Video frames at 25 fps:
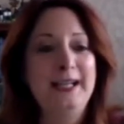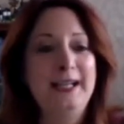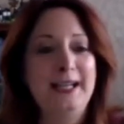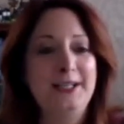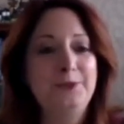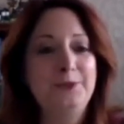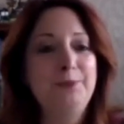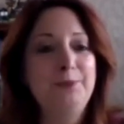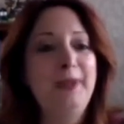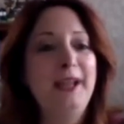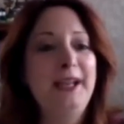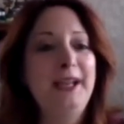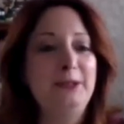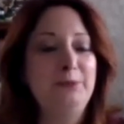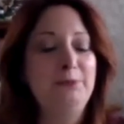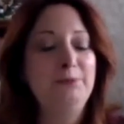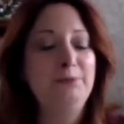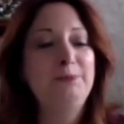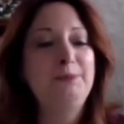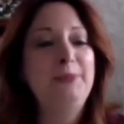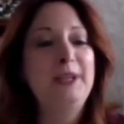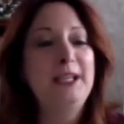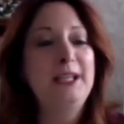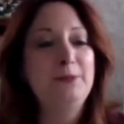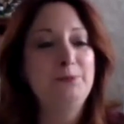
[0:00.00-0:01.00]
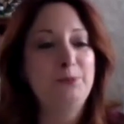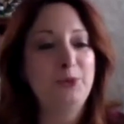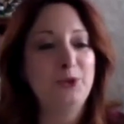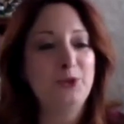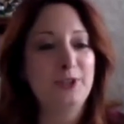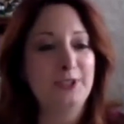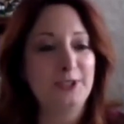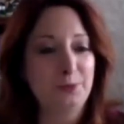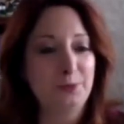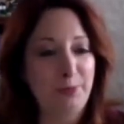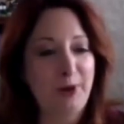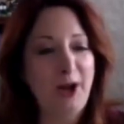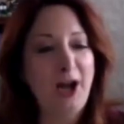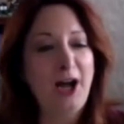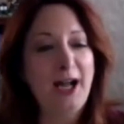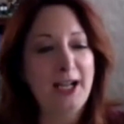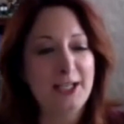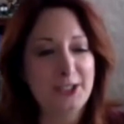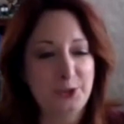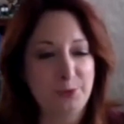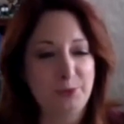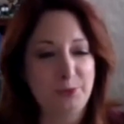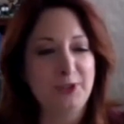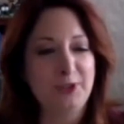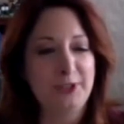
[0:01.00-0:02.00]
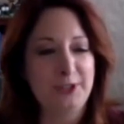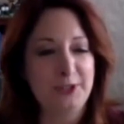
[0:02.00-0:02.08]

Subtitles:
as many people as possible,